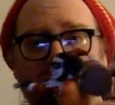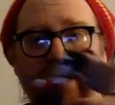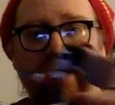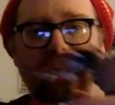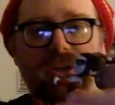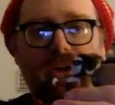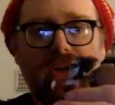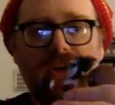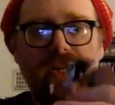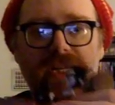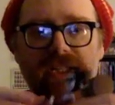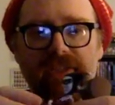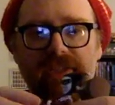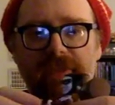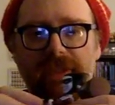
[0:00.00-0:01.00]
her
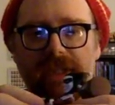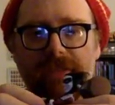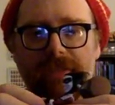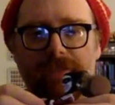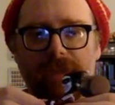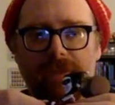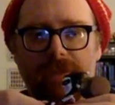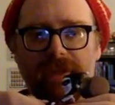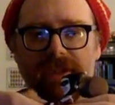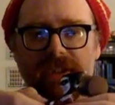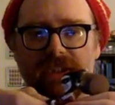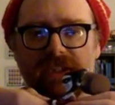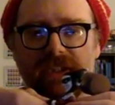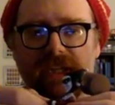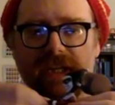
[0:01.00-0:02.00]
hands, but not permanently
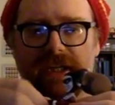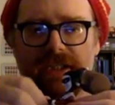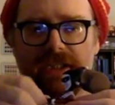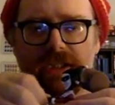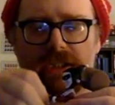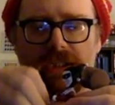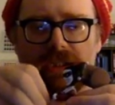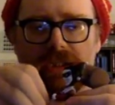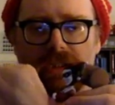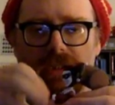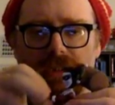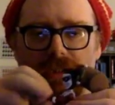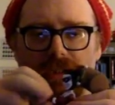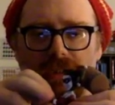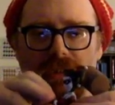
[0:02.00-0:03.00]
attached.
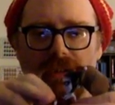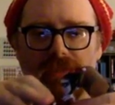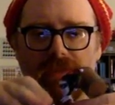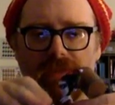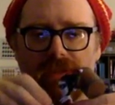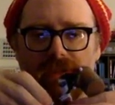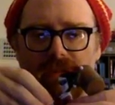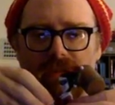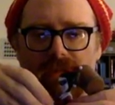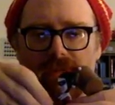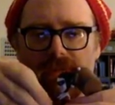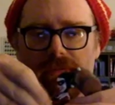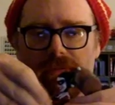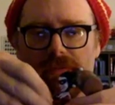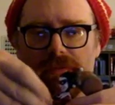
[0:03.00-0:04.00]
If I do
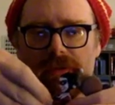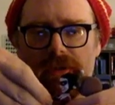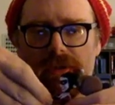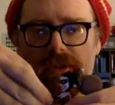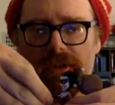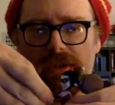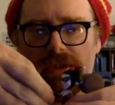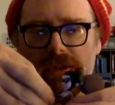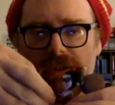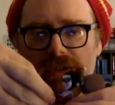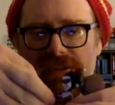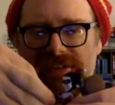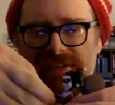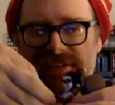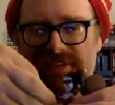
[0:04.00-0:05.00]

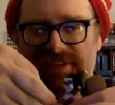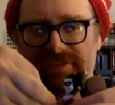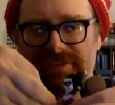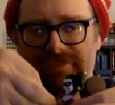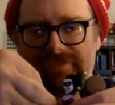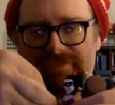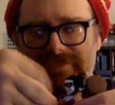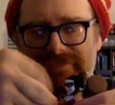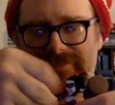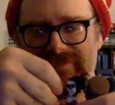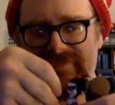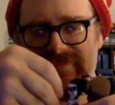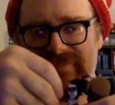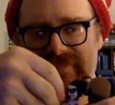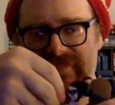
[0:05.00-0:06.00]
some
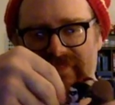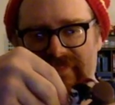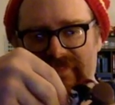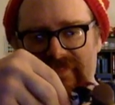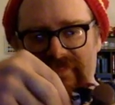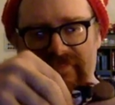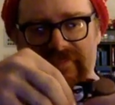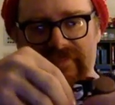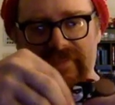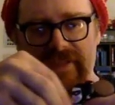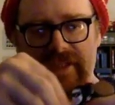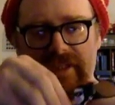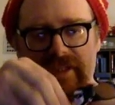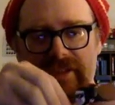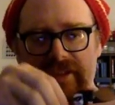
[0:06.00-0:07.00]

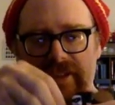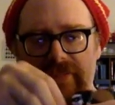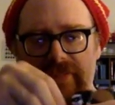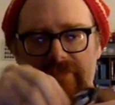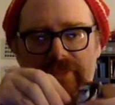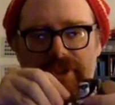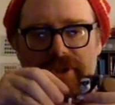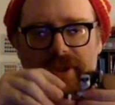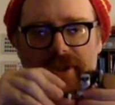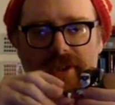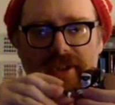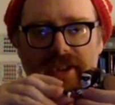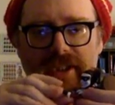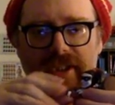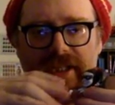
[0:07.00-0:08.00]
finagling, I'm sure I could
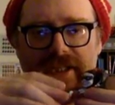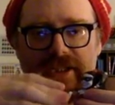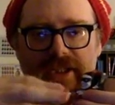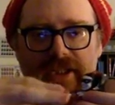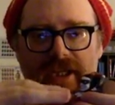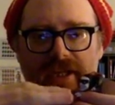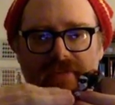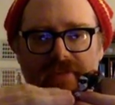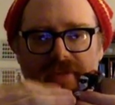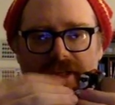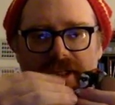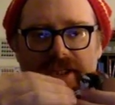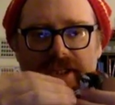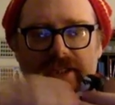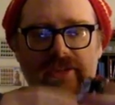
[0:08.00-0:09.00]
get it actually out of her
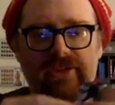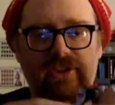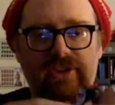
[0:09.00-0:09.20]
hands.